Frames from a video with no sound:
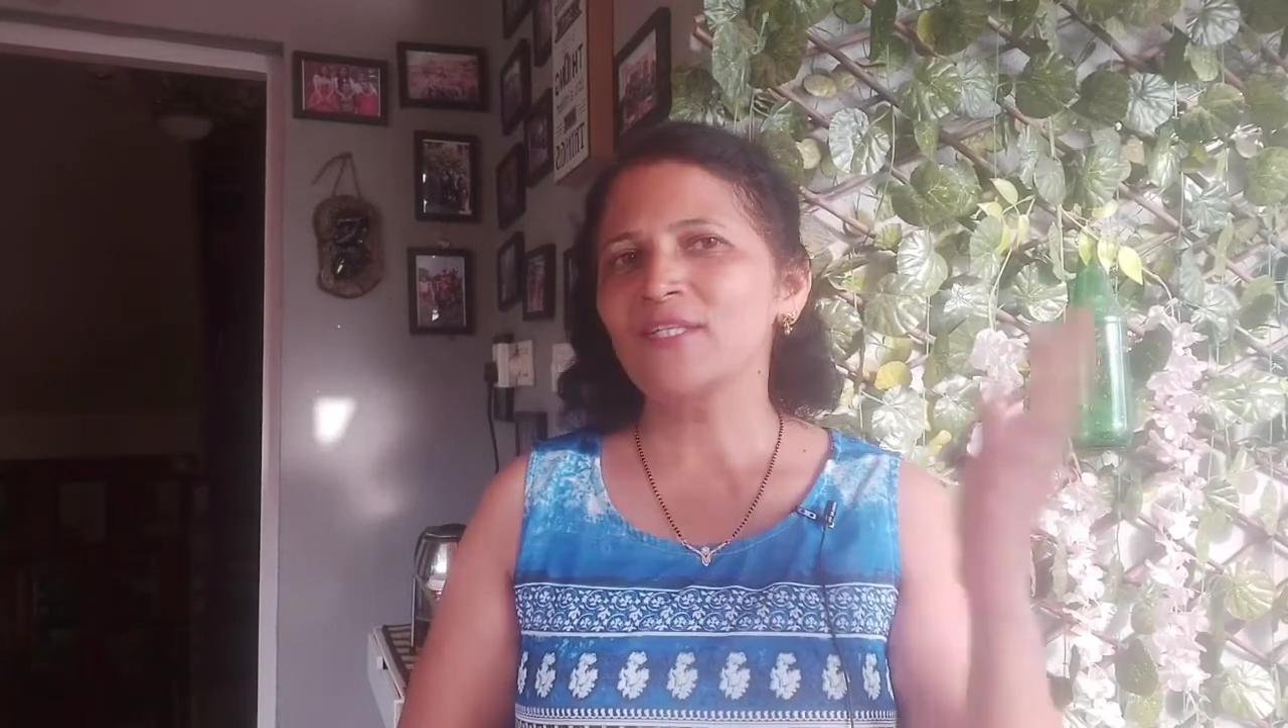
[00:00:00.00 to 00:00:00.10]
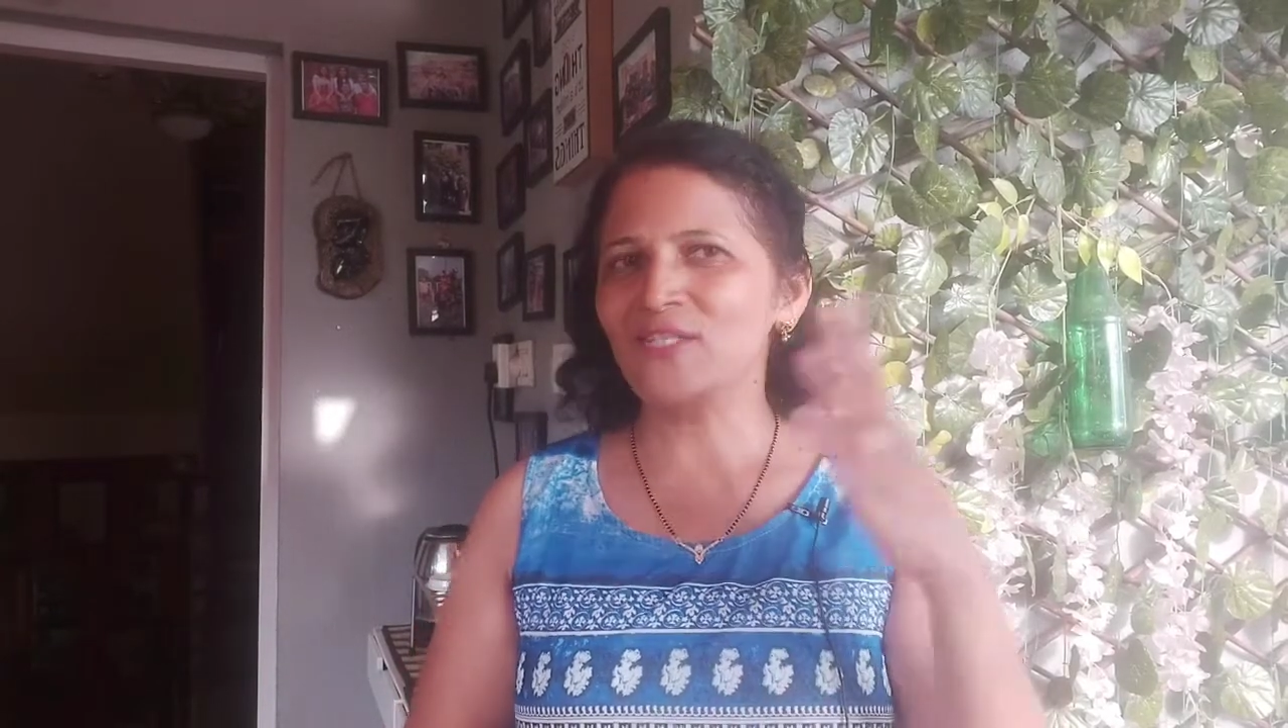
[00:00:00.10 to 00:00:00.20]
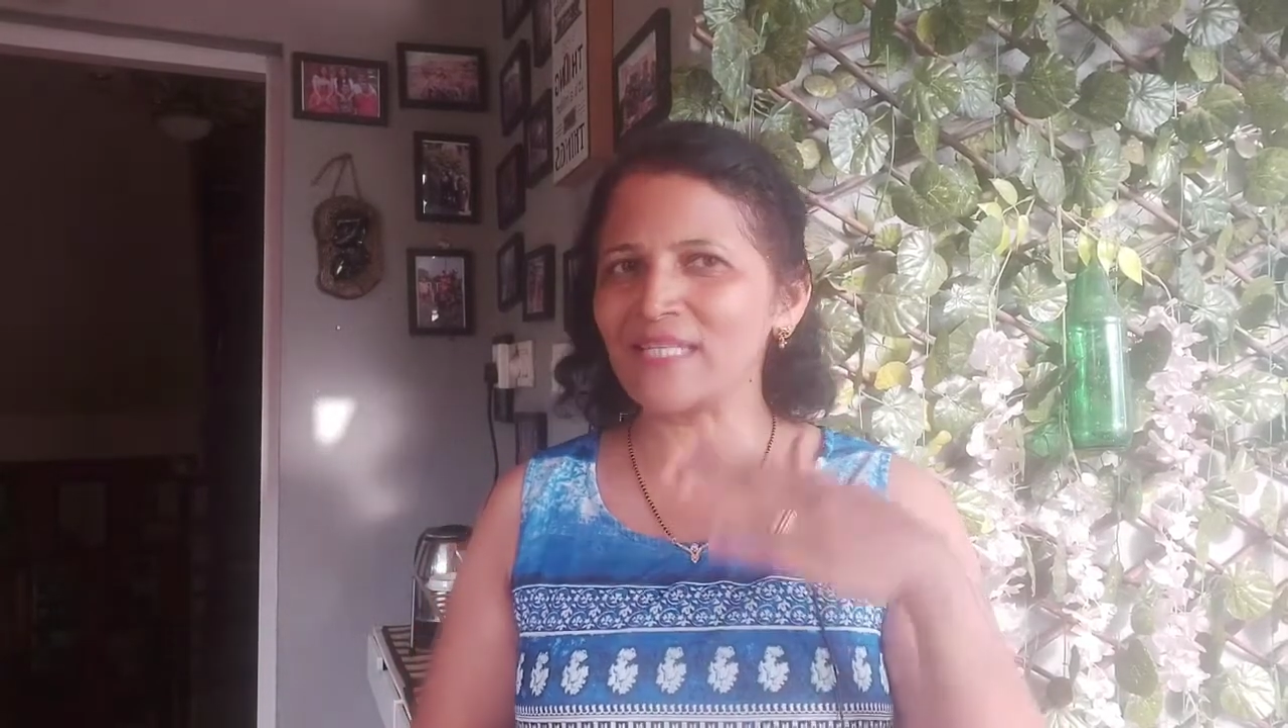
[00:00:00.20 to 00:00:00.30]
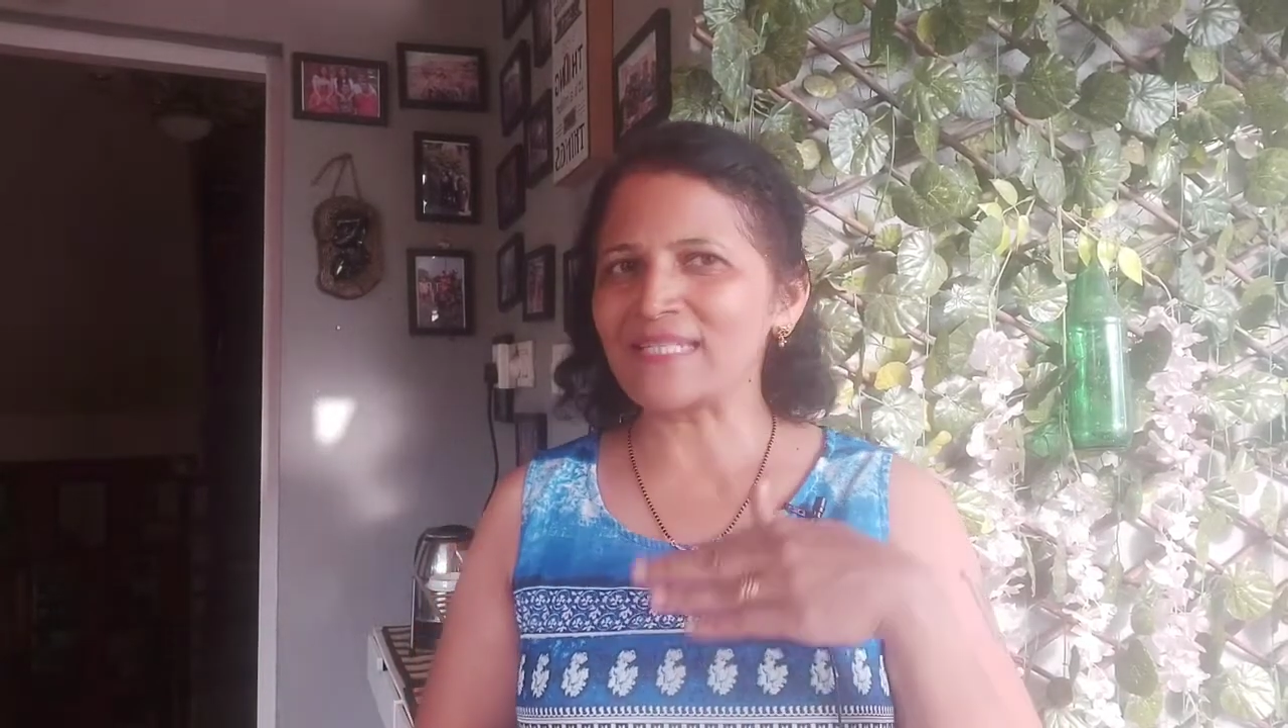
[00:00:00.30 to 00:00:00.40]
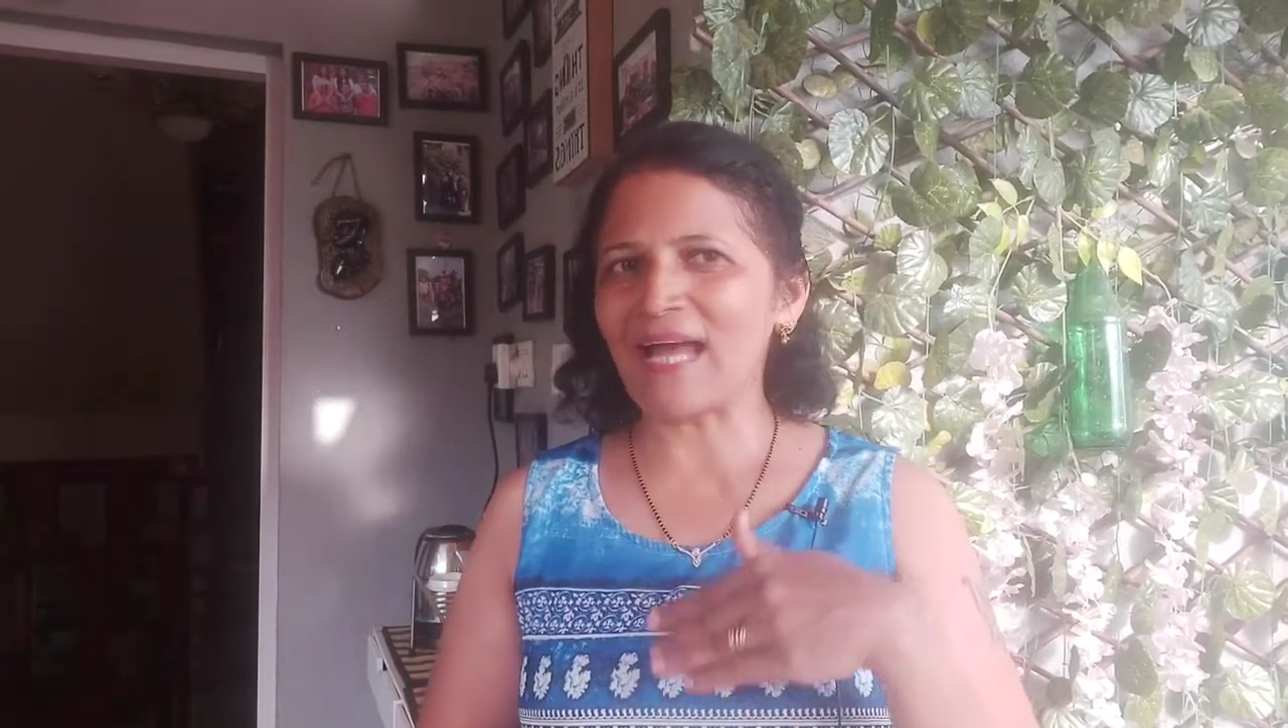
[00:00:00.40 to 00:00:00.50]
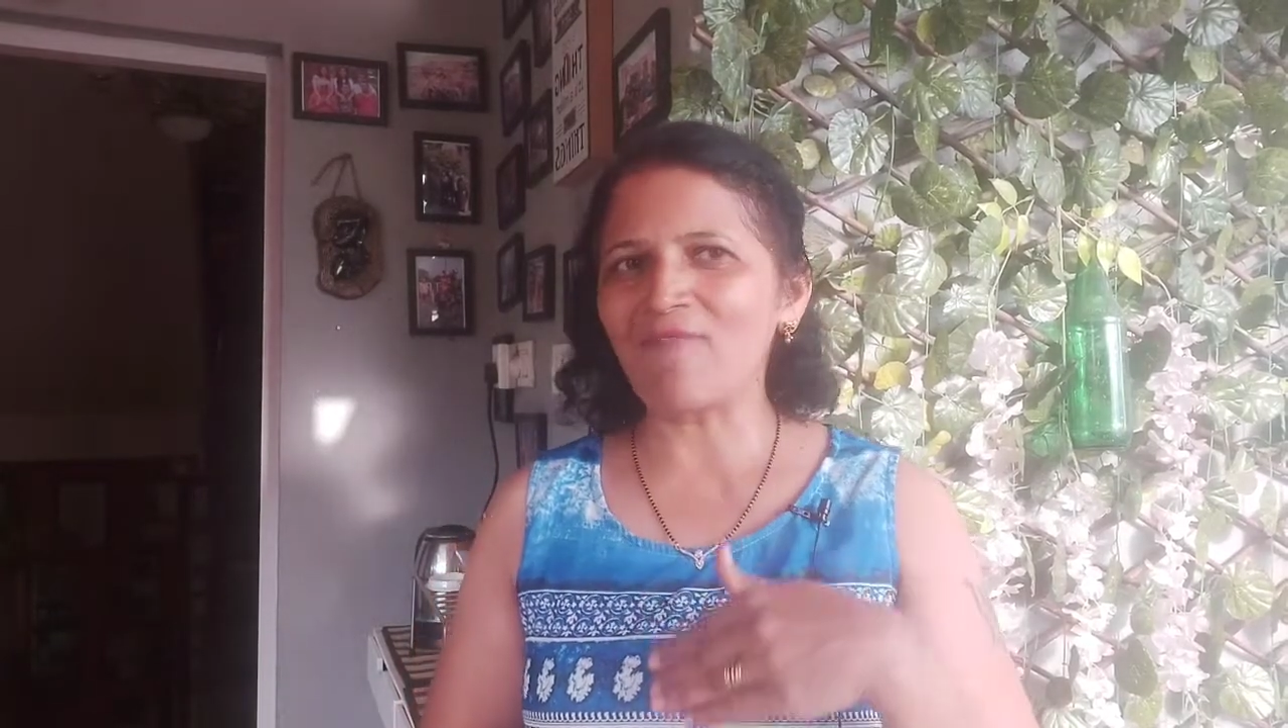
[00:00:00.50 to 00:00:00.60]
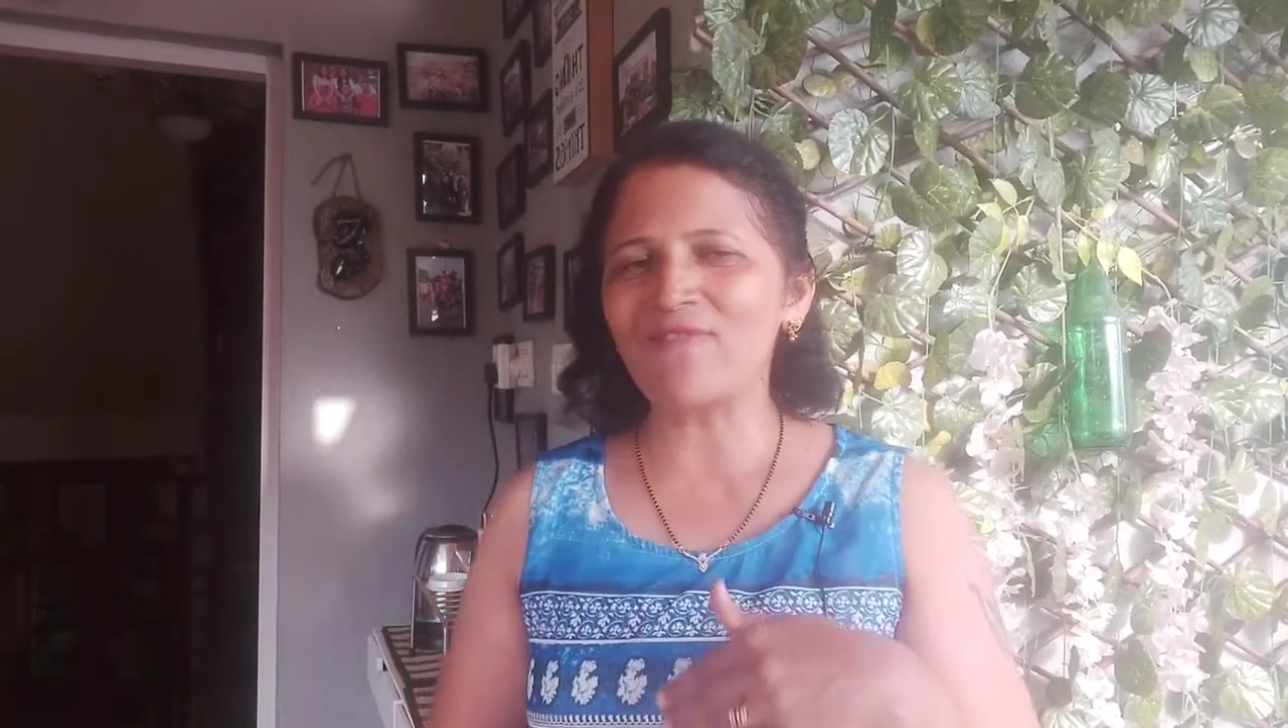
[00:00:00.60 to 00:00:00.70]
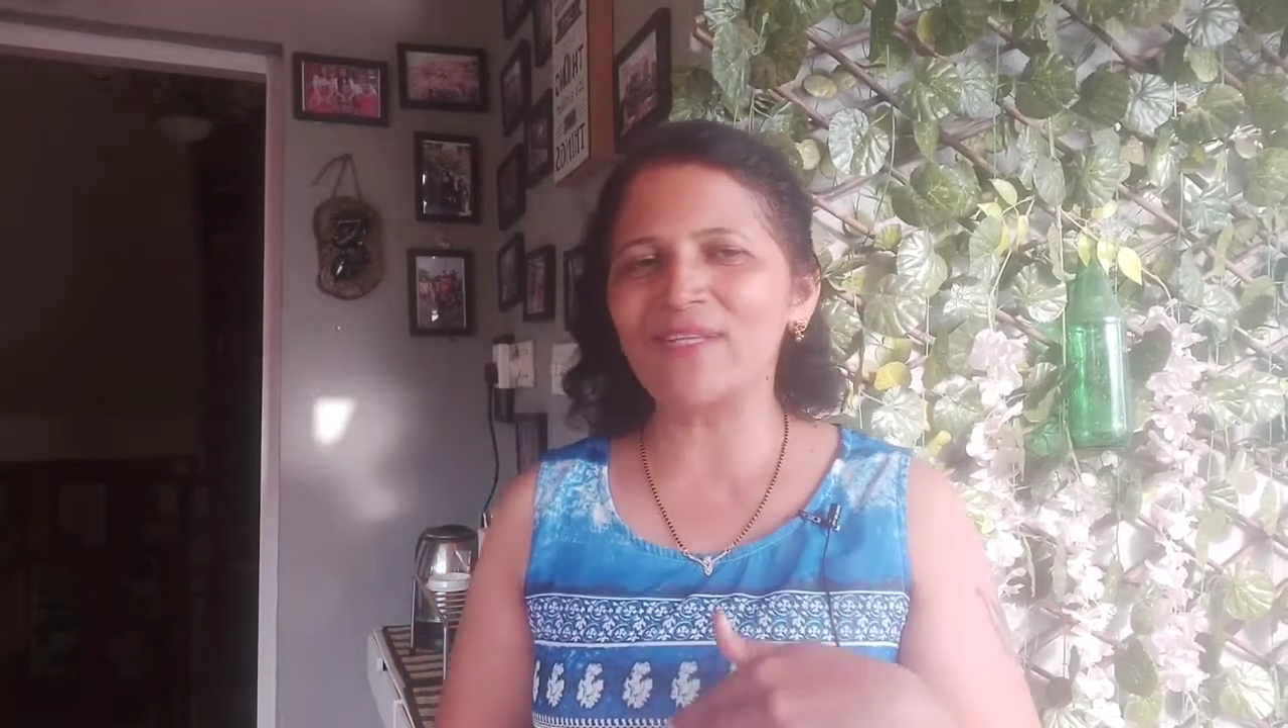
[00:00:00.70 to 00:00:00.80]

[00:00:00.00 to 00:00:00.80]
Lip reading: Just come